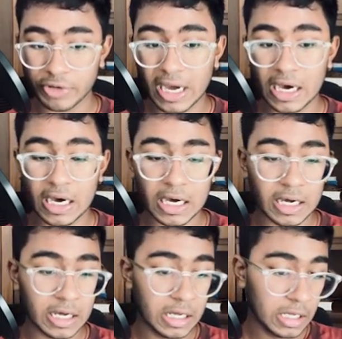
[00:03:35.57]

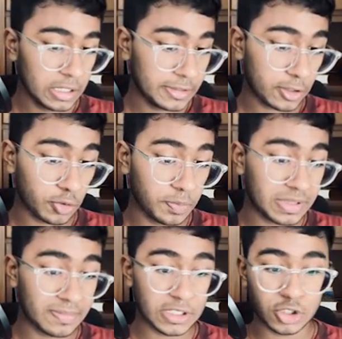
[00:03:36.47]
Uh, there could be
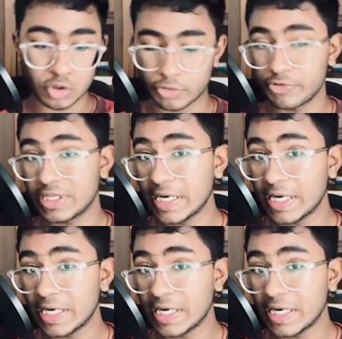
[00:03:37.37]
some issues with the